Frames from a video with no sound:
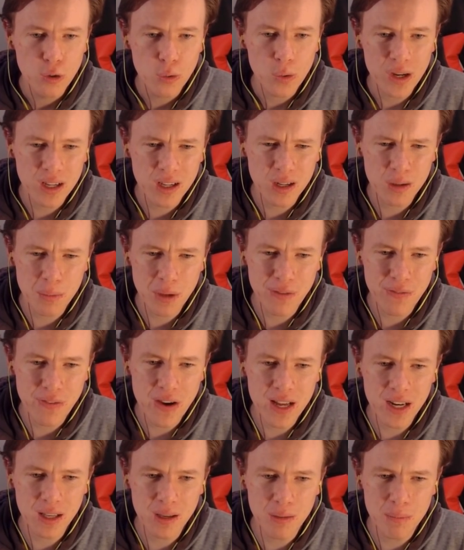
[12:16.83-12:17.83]
Queen going to be
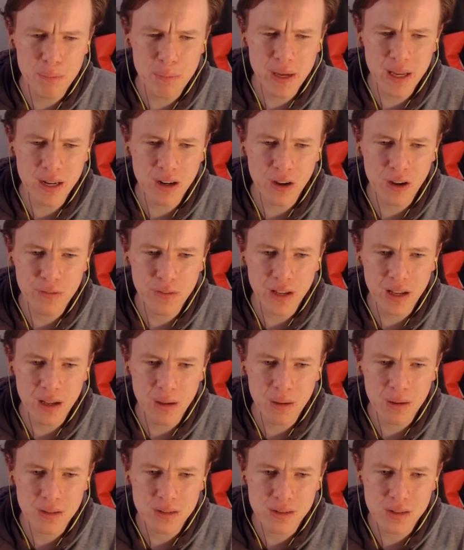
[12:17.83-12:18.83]
fighting a bit of a
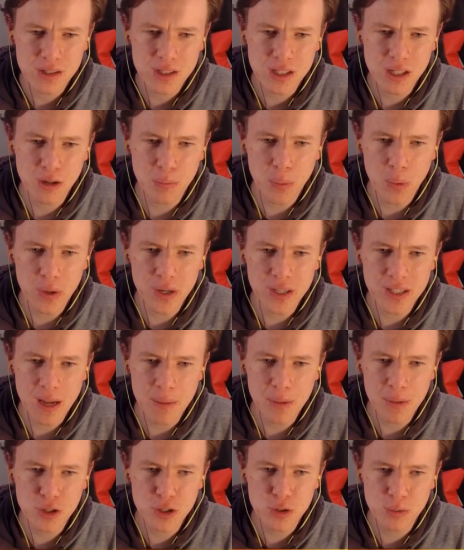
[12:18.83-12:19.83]
uh, single point
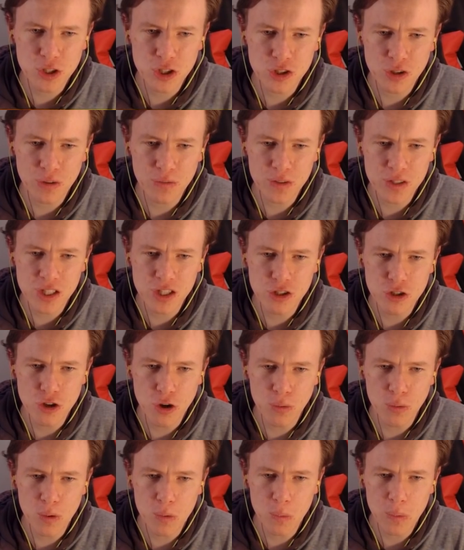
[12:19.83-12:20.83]
damage, which is obviously
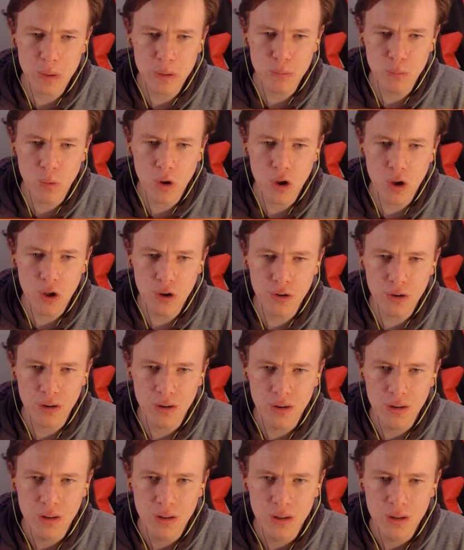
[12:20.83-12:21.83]
not what we want.
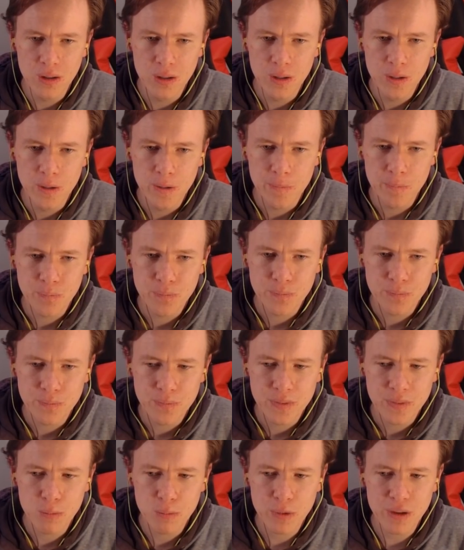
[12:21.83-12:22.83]

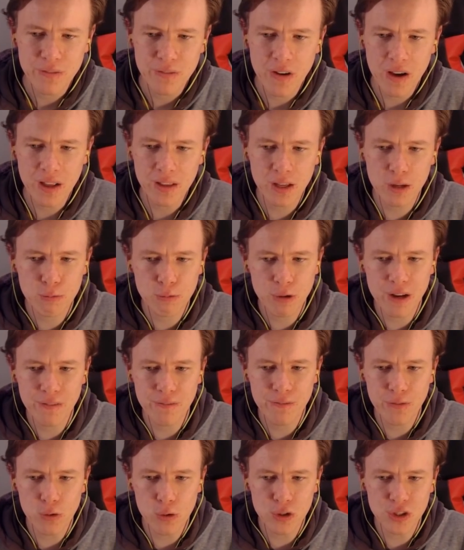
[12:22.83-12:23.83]
We finally
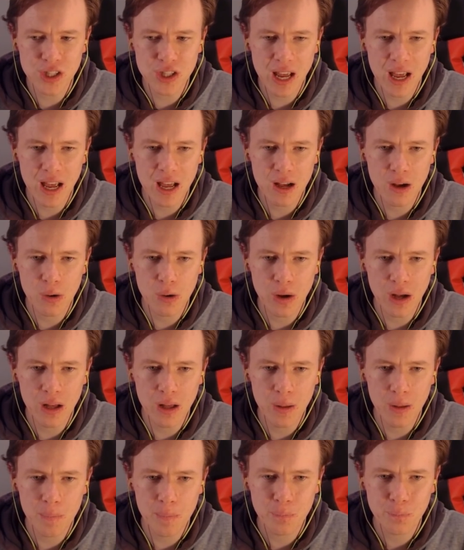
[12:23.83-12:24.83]
reinforce our
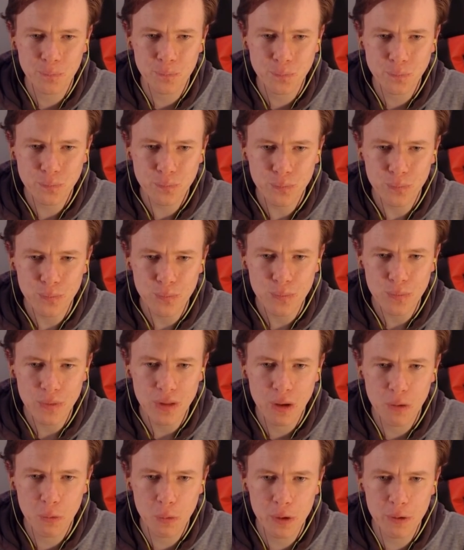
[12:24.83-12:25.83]
um,
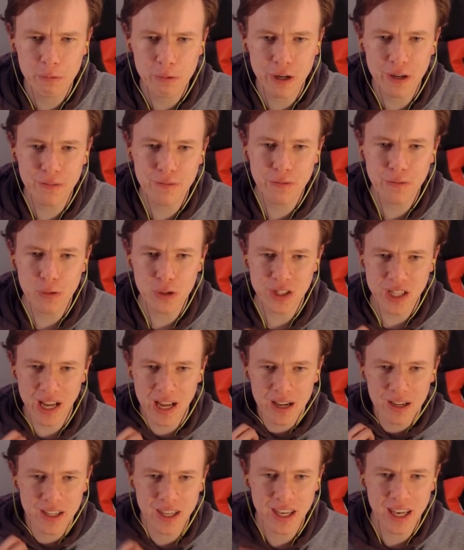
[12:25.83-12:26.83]
we
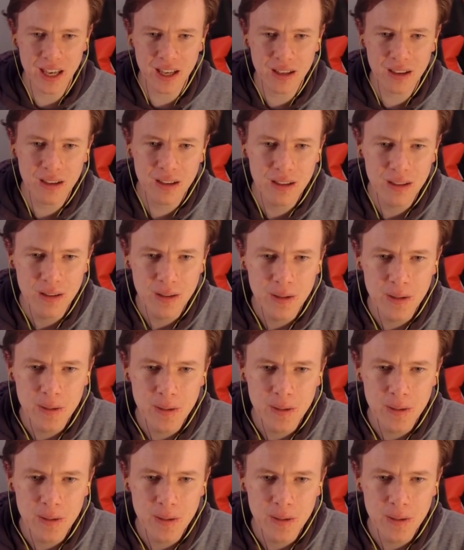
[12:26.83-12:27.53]
reinforce our king.